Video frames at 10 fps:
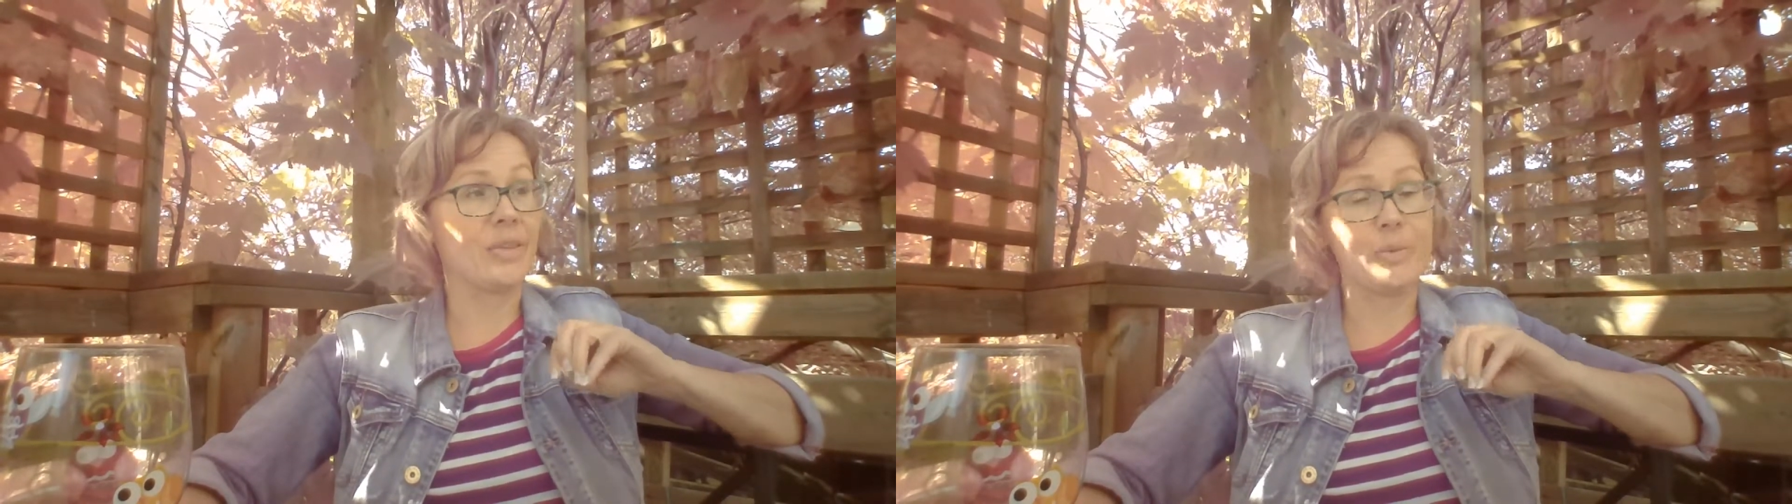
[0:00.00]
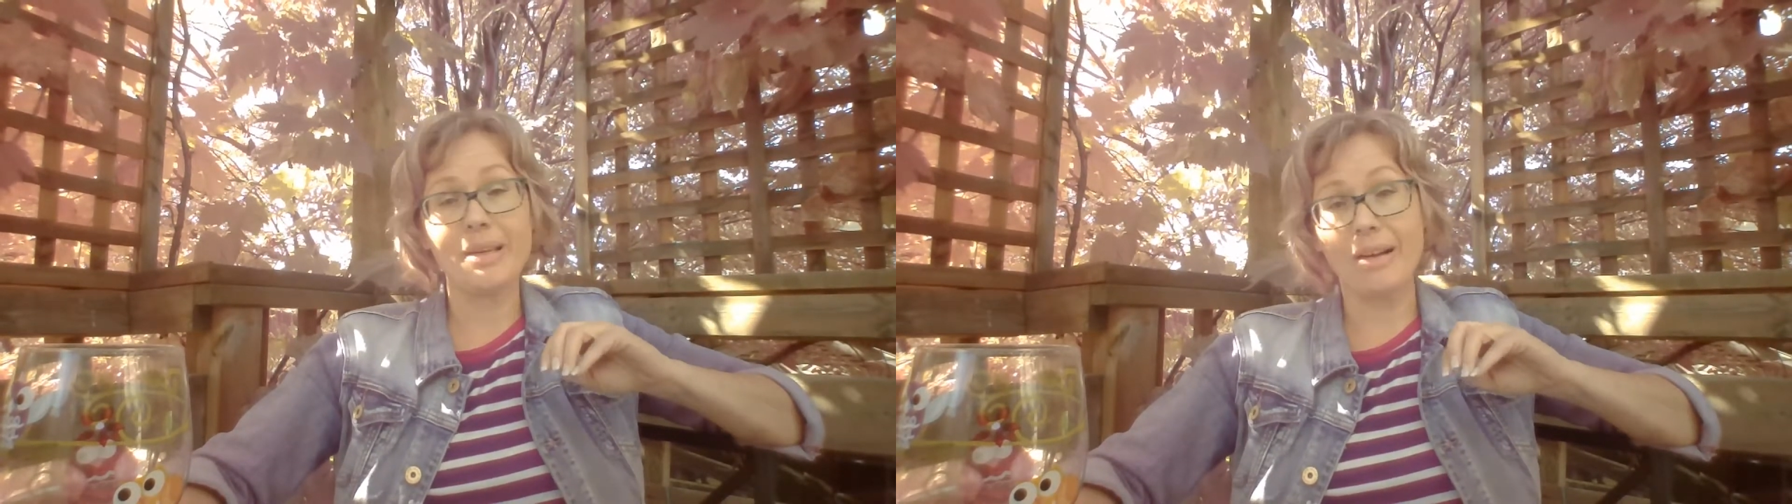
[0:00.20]

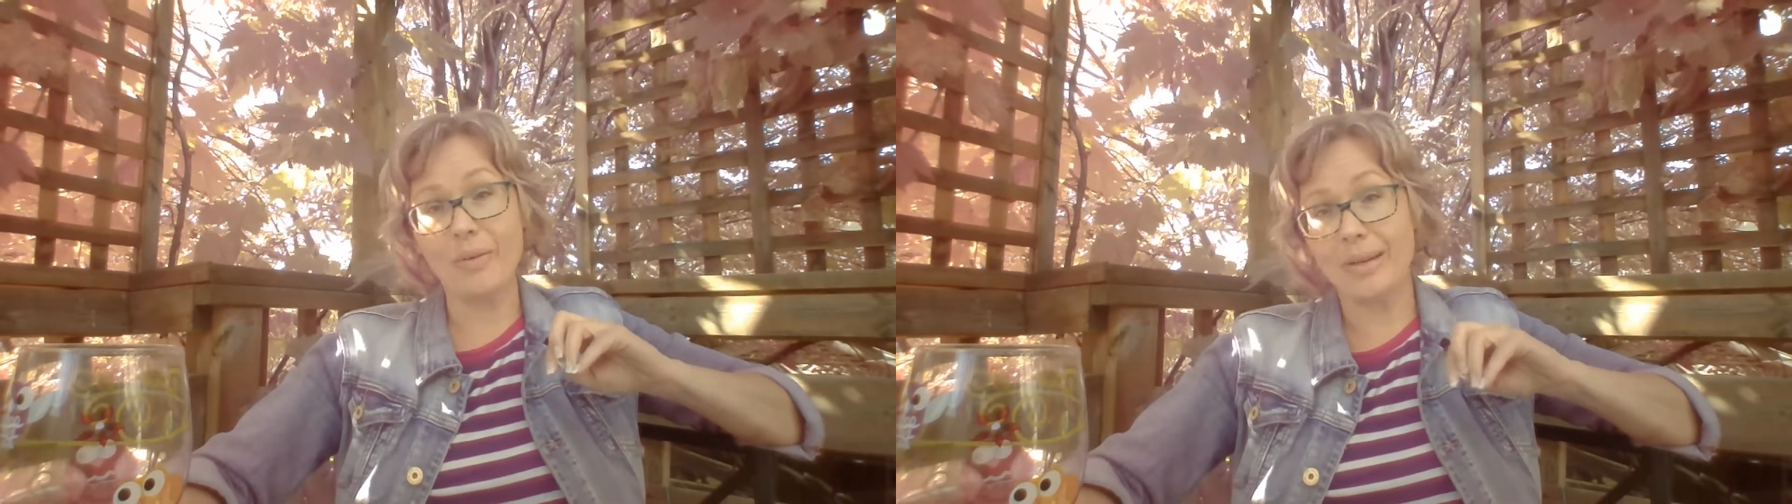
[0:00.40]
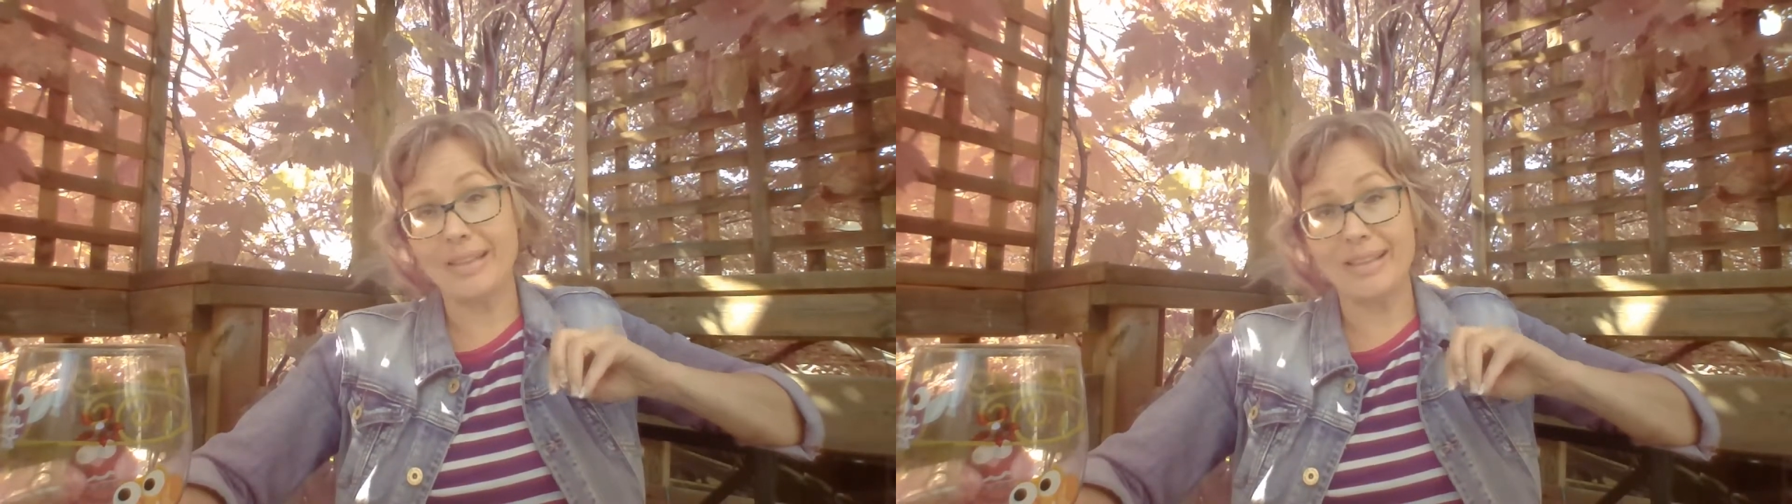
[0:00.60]
3
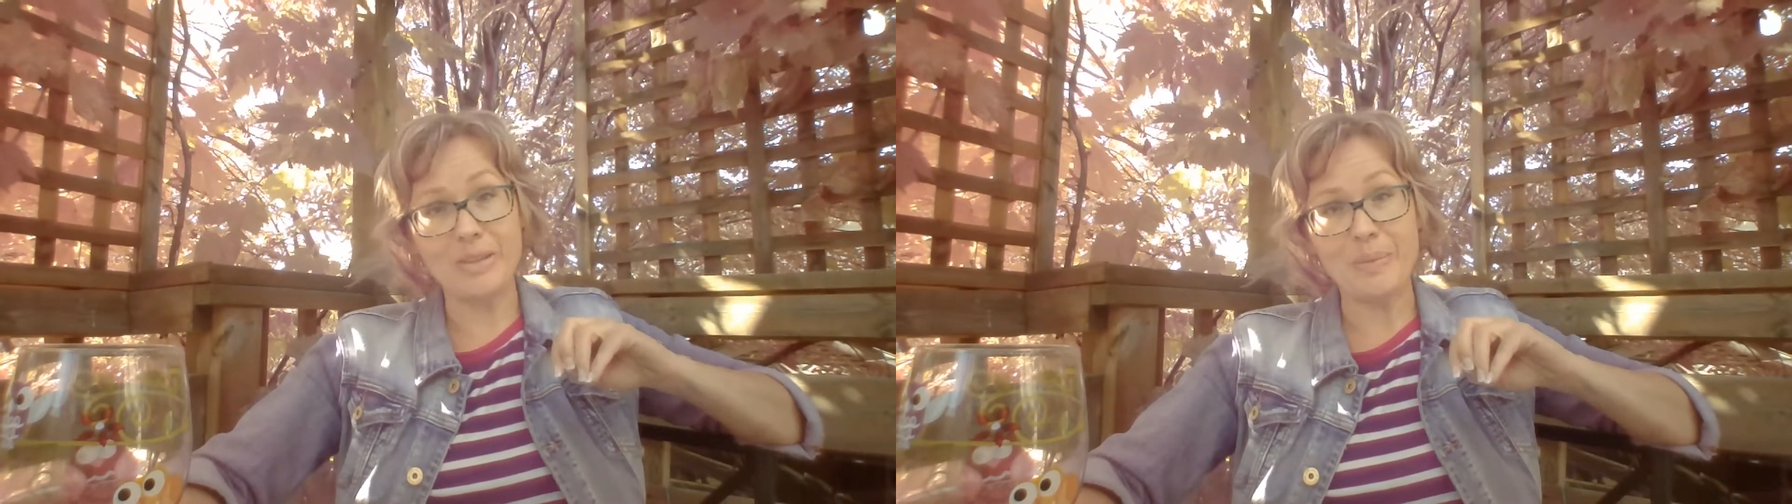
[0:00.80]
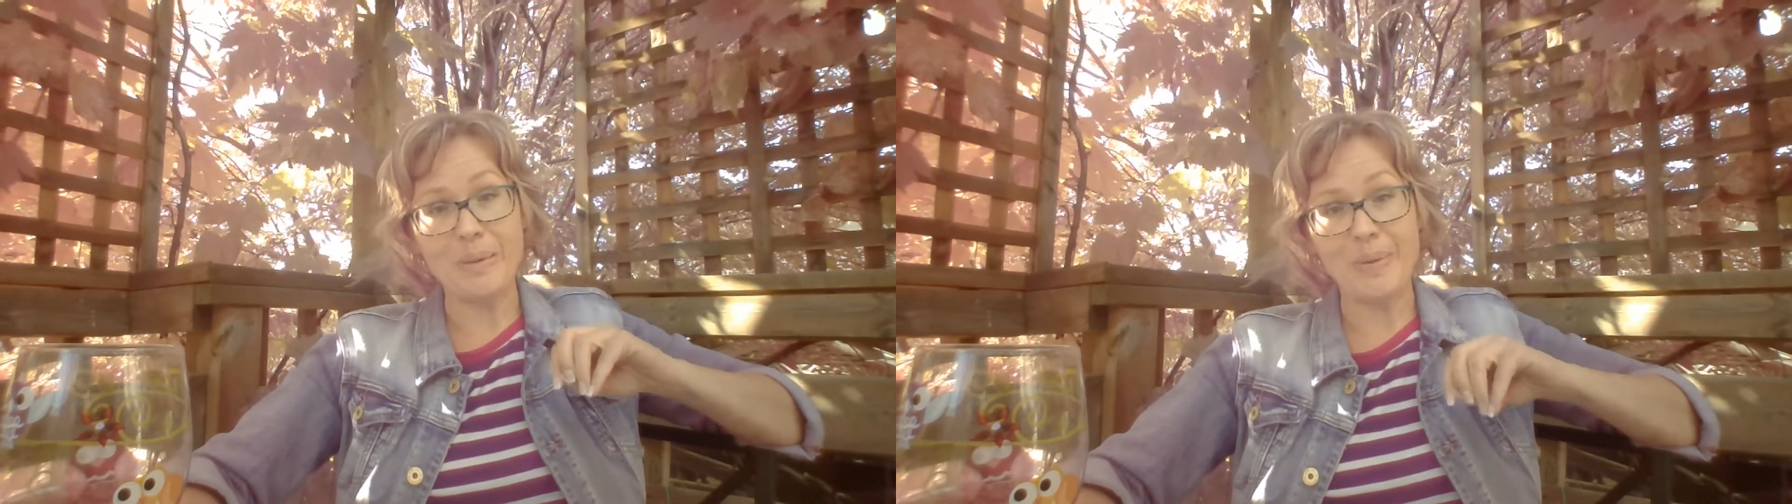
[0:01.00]
already
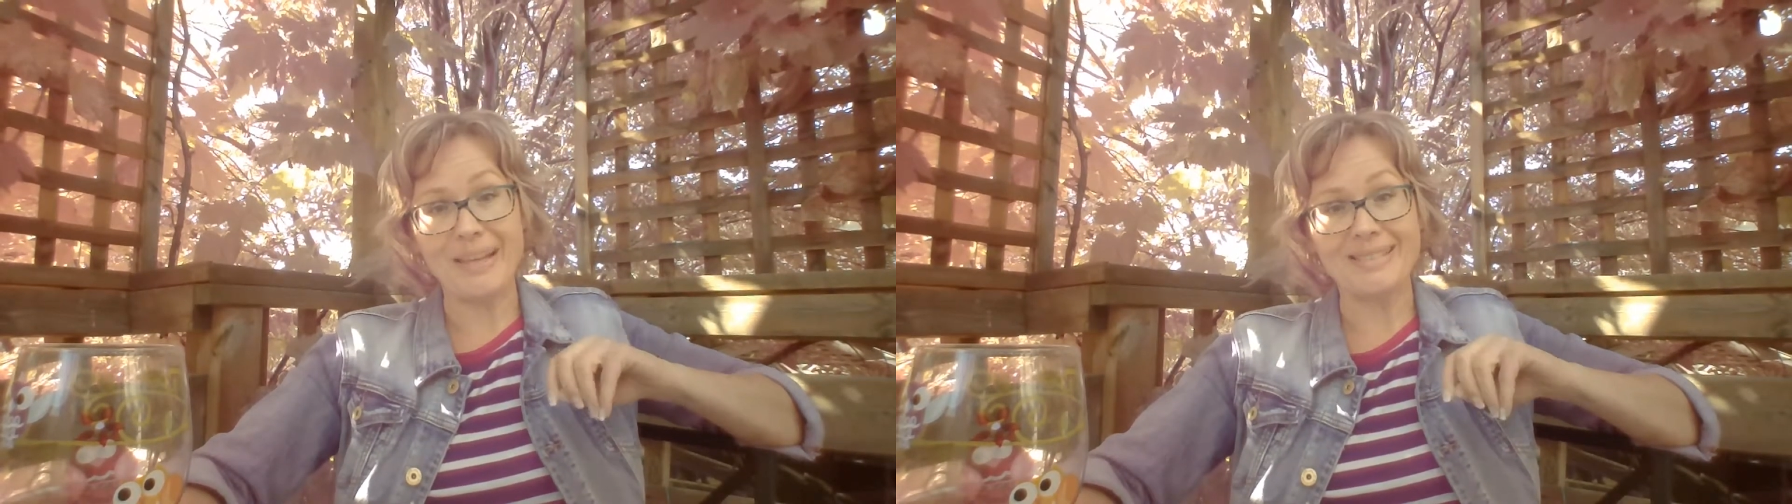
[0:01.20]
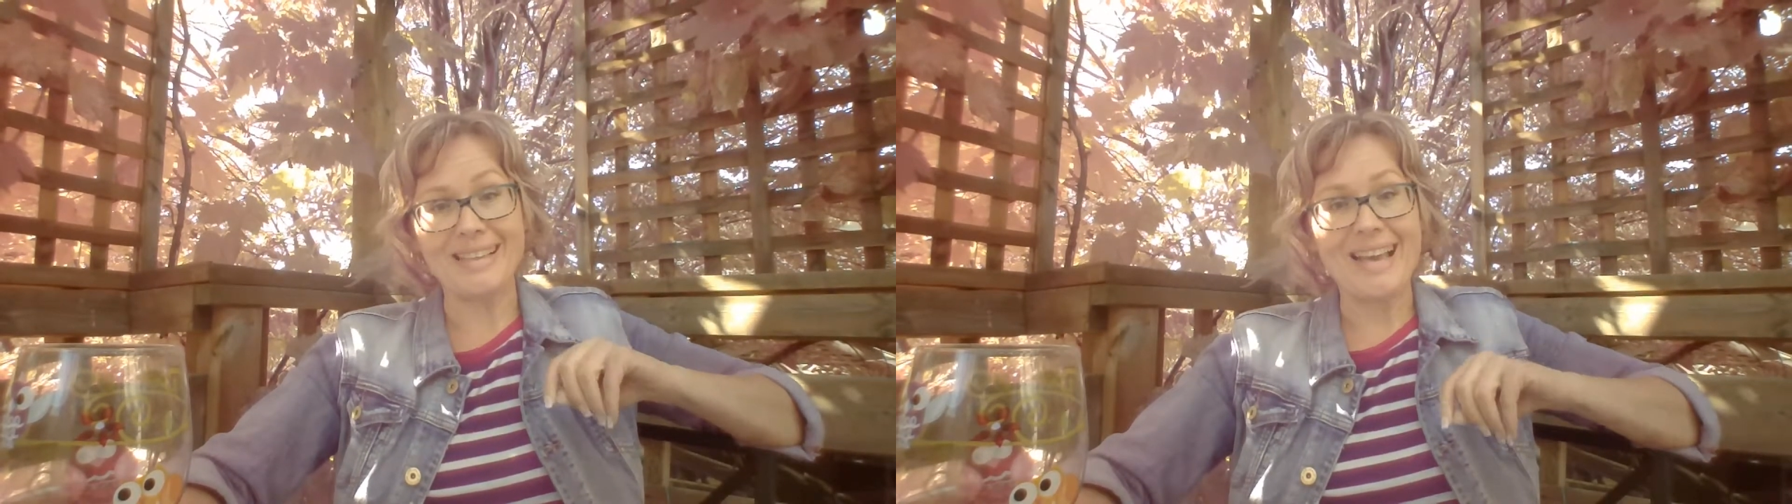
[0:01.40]
under my
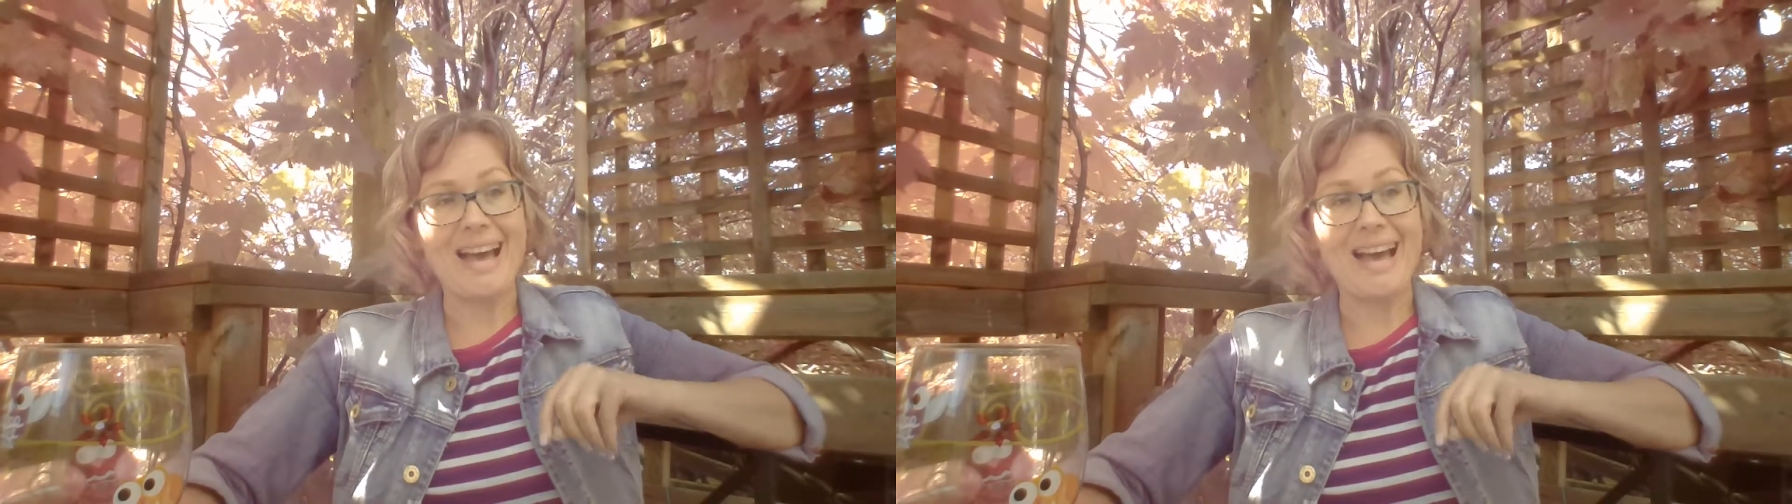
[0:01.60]
belt,